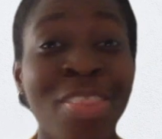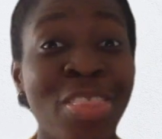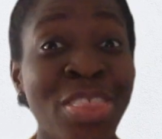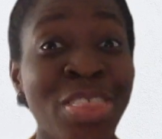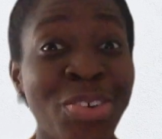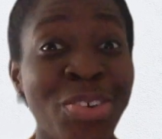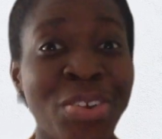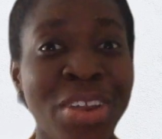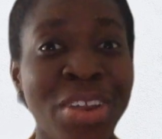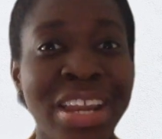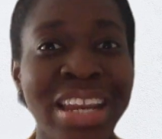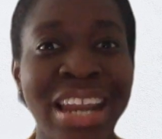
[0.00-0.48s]

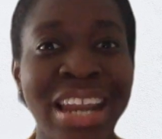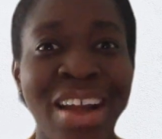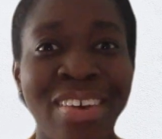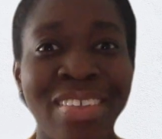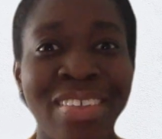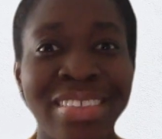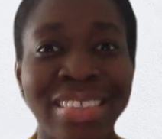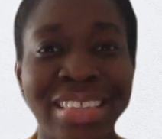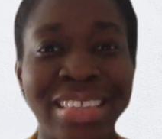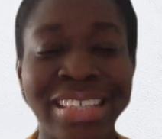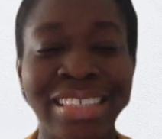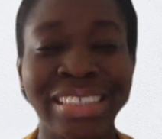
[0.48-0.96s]
throwing
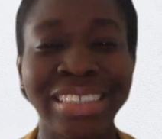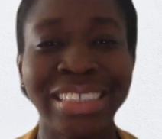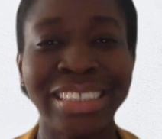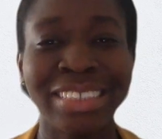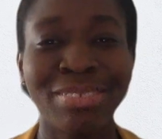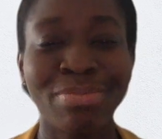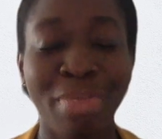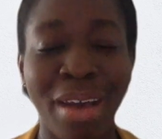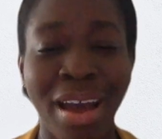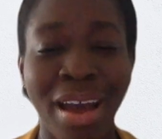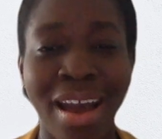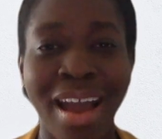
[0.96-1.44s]
out these
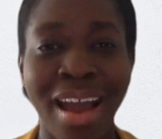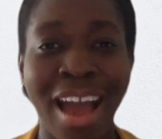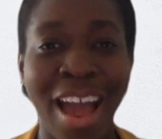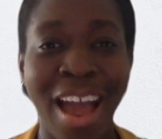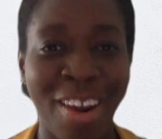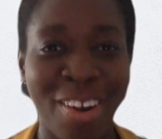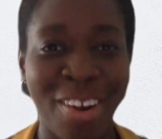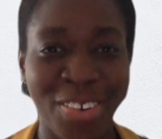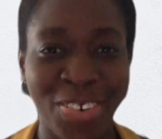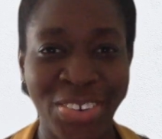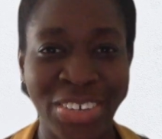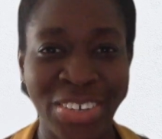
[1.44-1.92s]
SMART
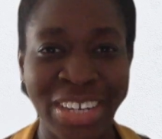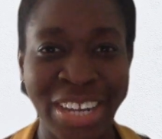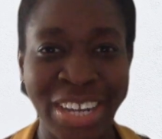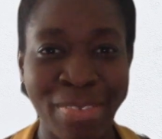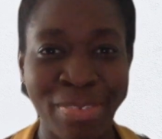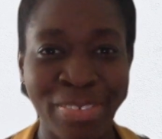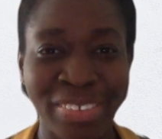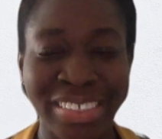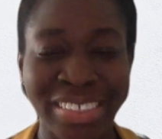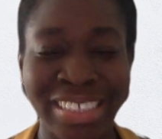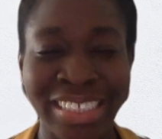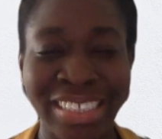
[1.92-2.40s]

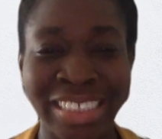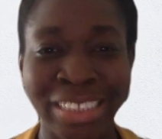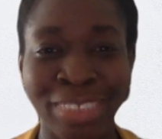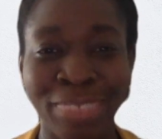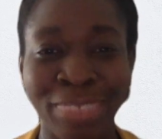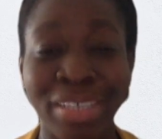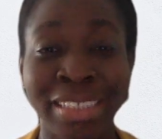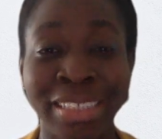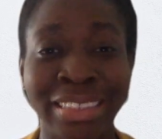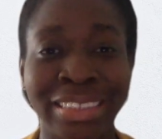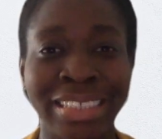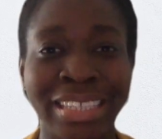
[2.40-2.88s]
acronyms and
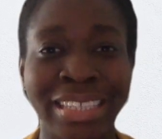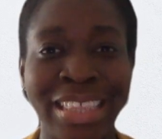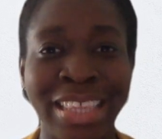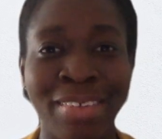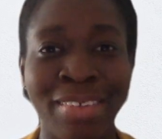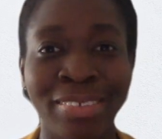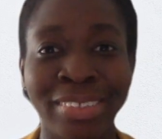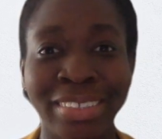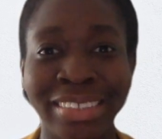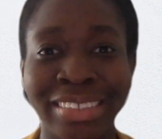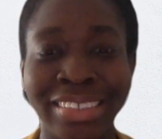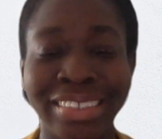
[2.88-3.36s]
expecting
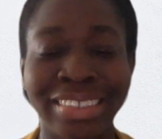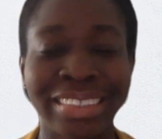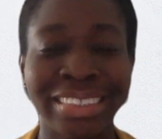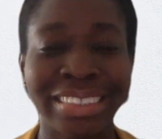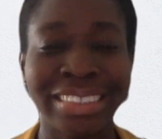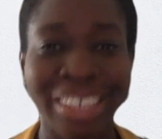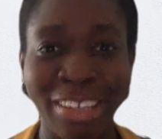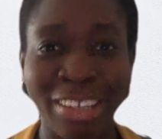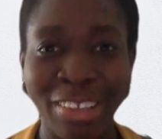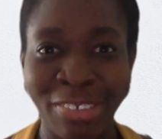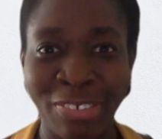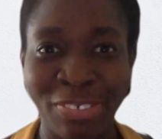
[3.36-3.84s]
them to
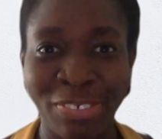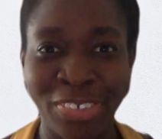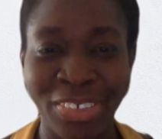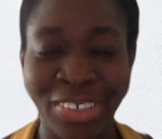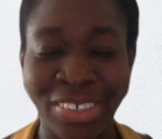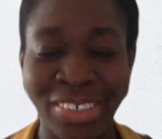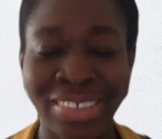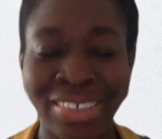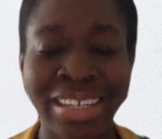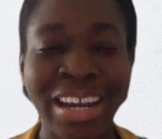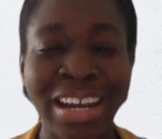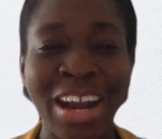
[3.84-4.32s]

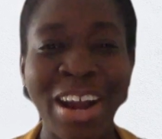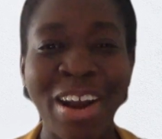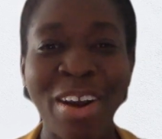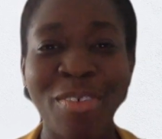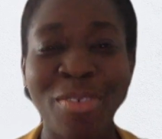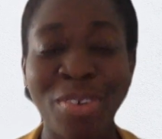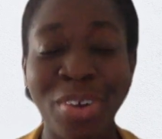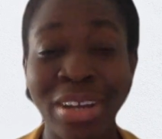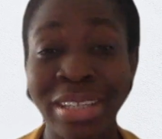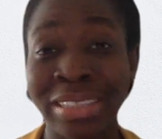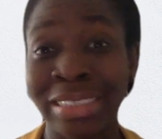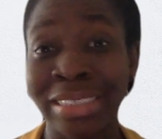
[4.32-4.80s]
decipher
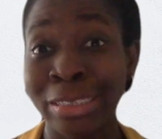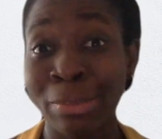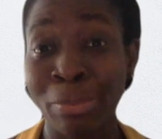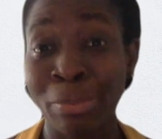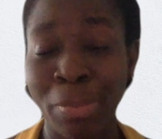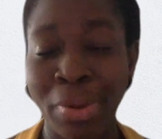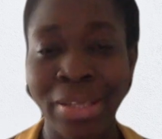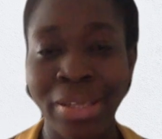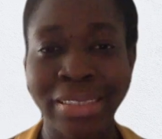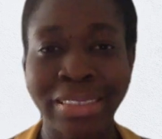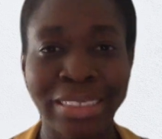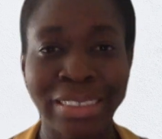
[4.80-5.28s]
what it's
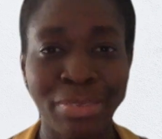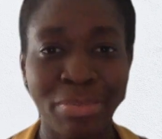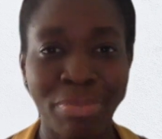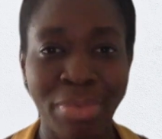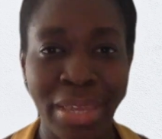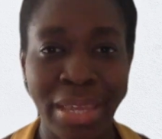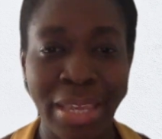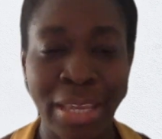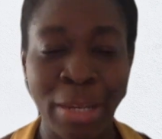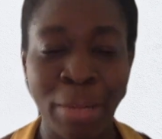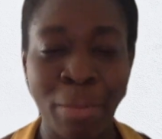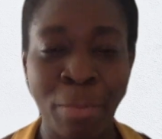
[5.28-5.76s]
supposed to
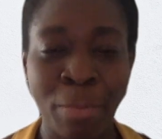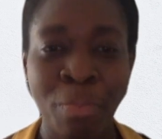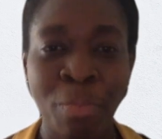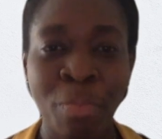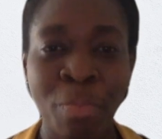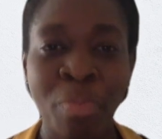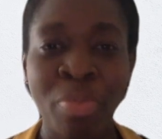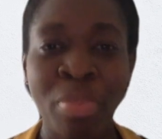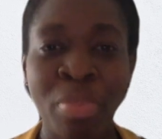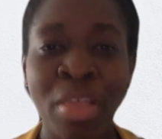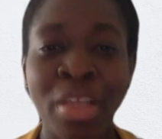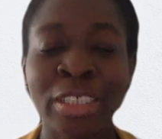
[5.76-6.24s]
mean.
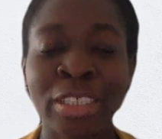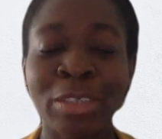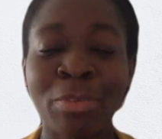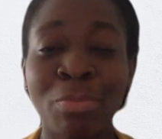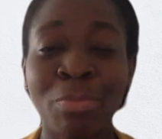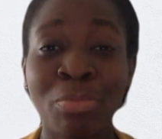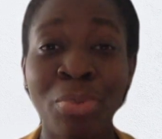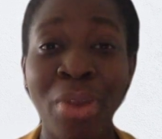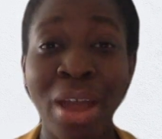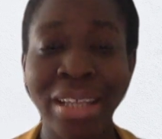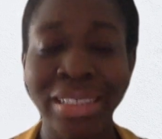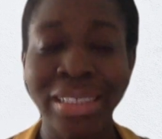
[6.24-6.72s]

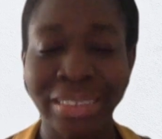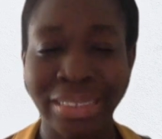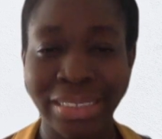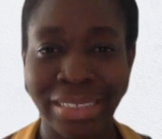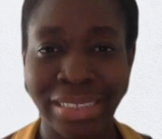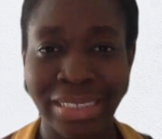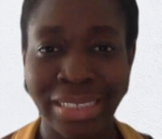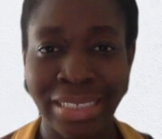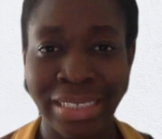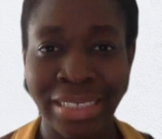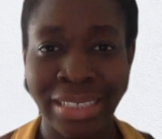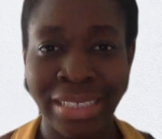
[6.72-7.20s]
So
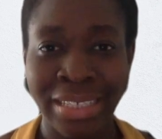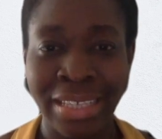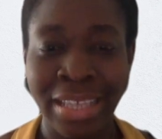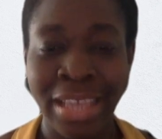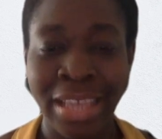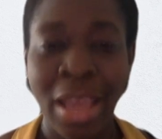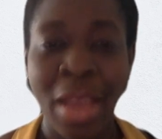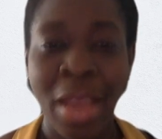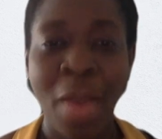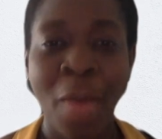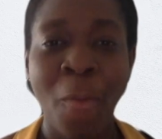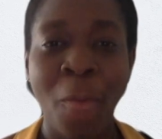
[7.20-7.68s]

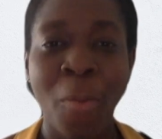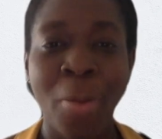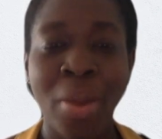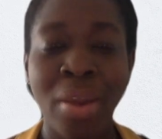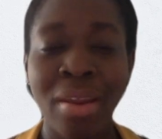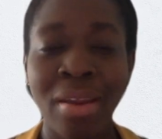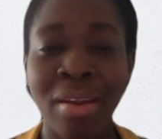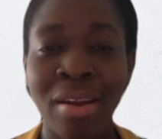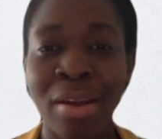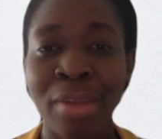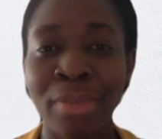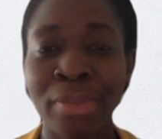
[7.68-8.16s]
practically,
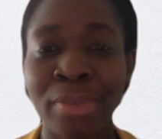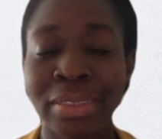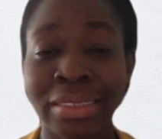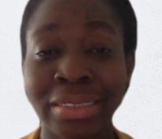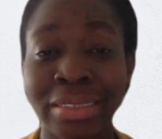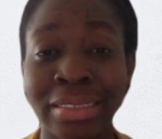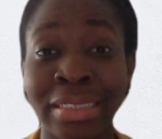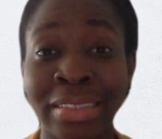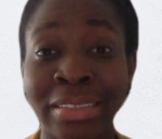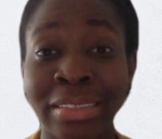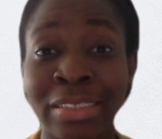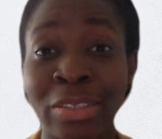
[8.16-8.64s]
when it comes to
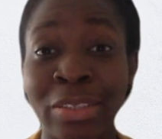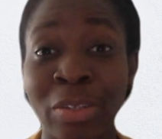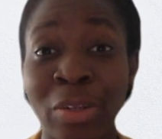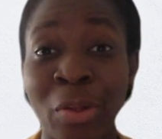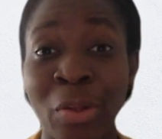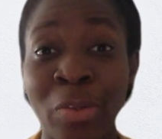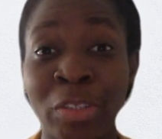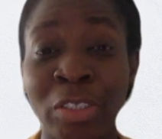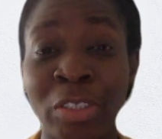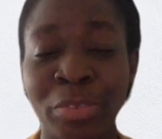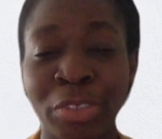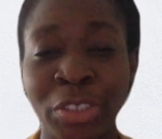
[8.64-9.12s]
setting
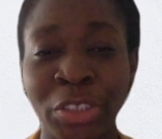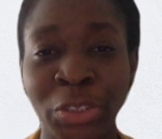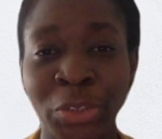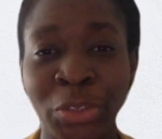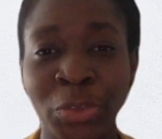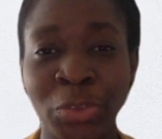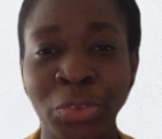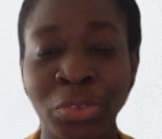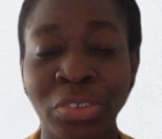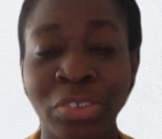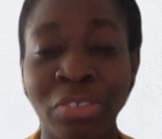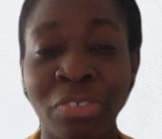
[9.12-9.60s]
goals for
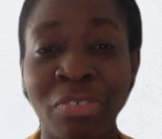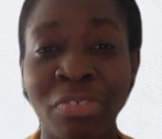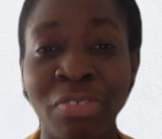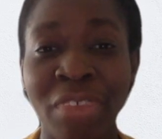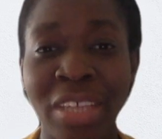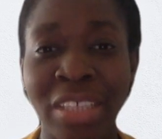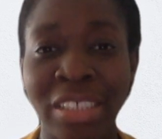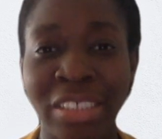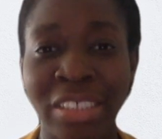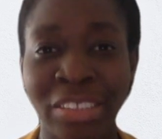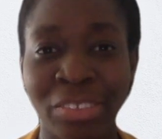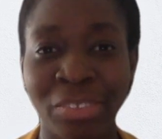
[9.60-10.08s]
children,
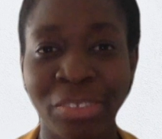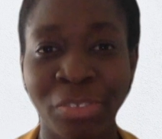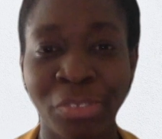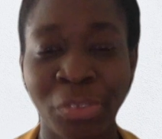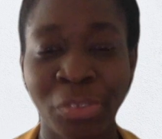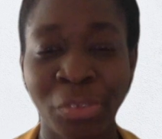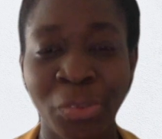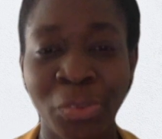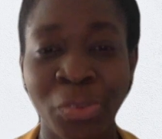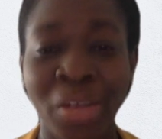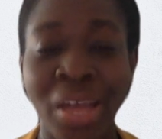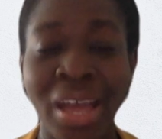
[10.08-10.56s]
first of
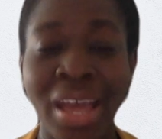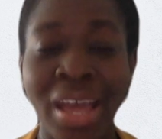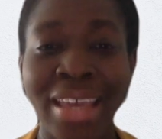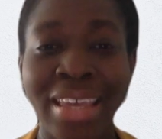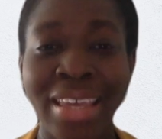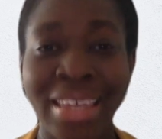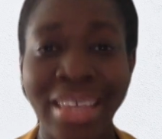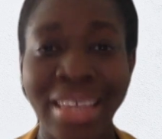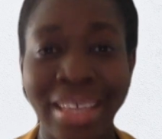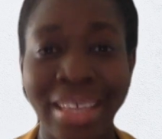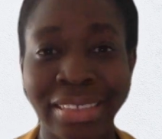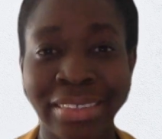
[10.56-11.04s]
all,
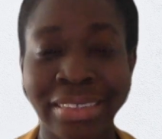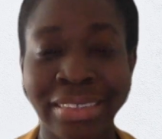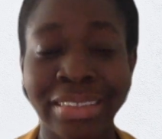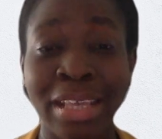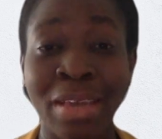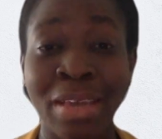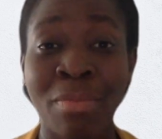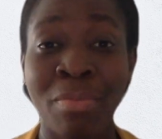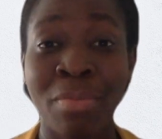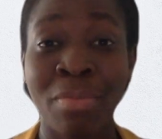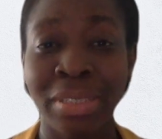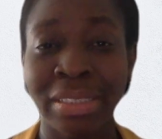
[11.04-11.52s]
yes,
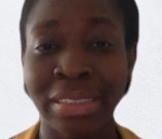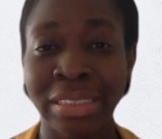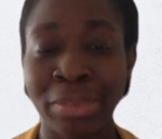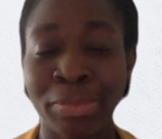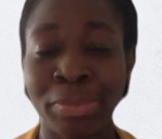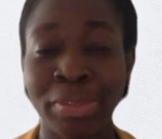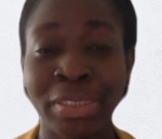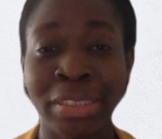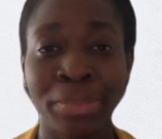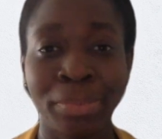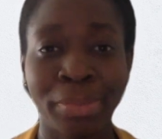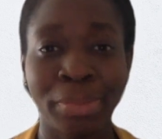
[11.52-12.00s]
it
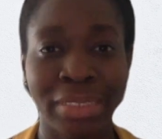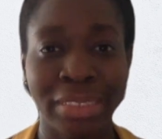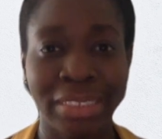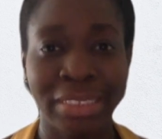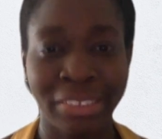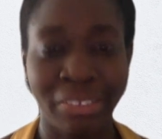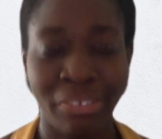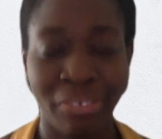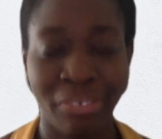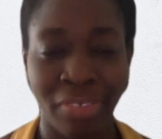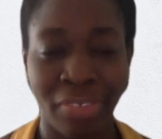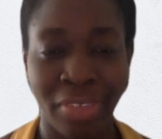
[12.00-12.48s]
must be
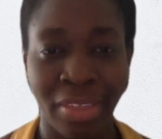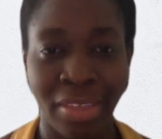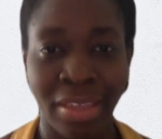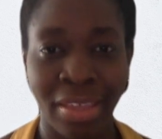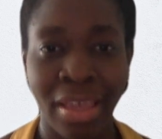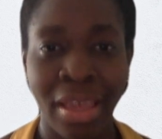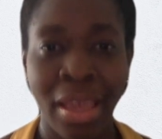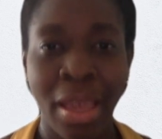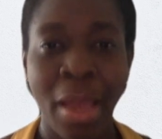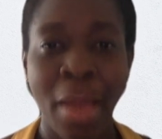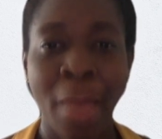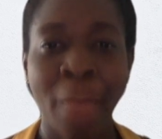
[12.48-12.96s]

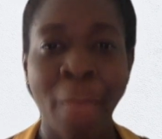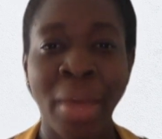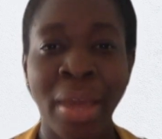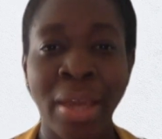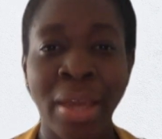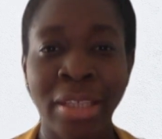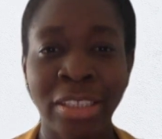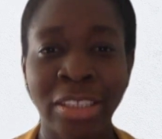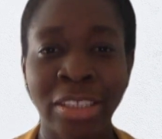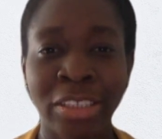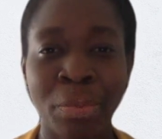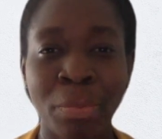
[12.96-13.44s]
specific,
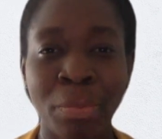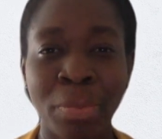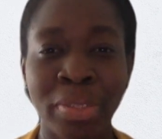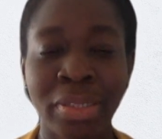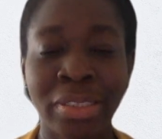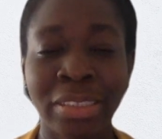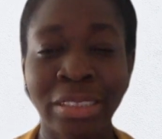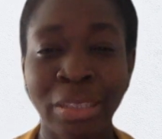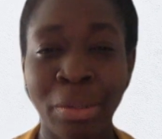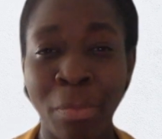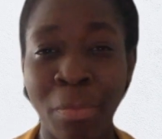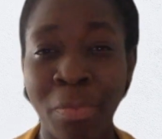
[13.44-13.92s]
but it should be
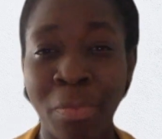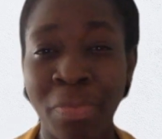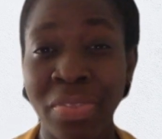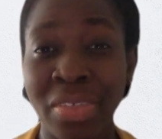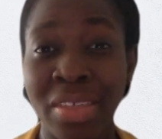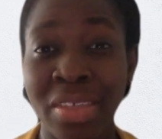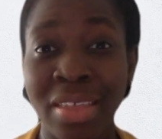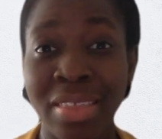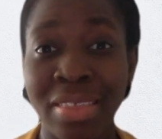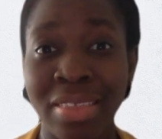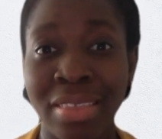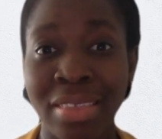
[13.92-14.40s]

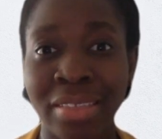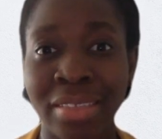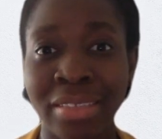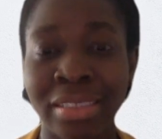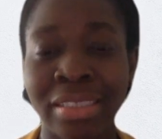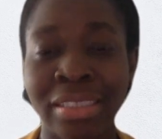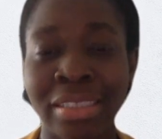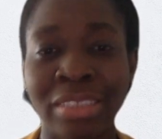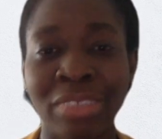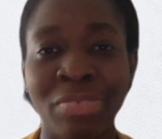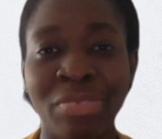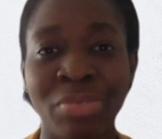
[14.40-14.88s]
something that
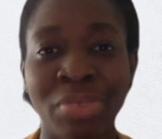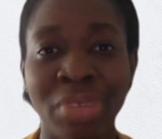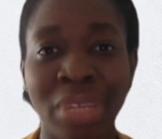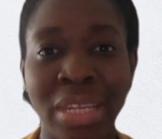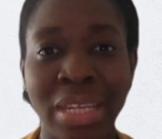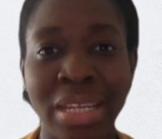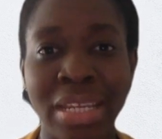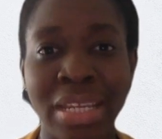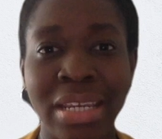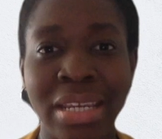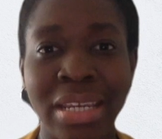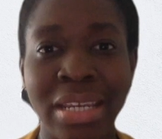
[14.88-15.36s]
is
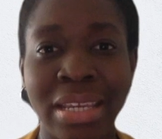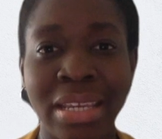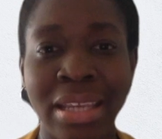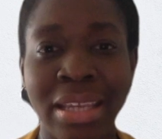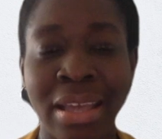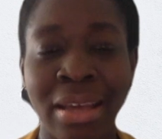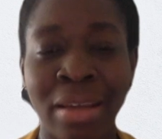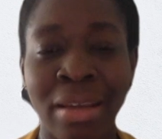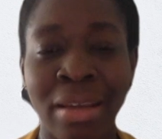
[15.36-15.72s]
really